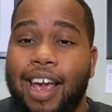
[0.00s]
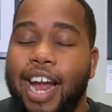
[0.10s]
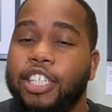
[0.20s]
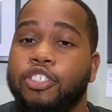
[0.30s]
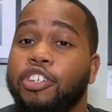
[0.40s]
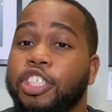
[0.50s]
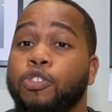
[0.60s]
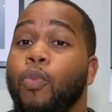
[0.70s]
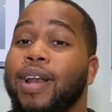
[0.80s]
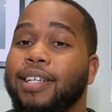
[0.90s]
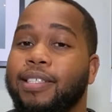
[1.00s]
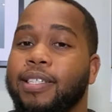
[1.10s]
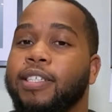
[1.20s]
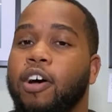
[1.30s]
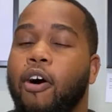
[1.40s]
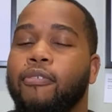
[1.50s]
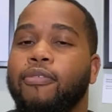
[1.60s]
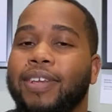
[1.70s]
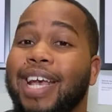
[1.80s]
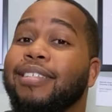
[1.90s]
it's not just witnesses
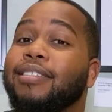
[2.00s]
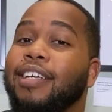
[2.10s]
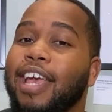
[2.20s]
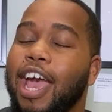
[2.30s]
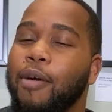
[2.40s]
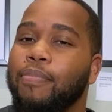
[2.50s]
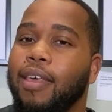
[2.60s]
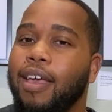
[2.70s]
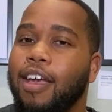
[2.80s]
of yesteryear,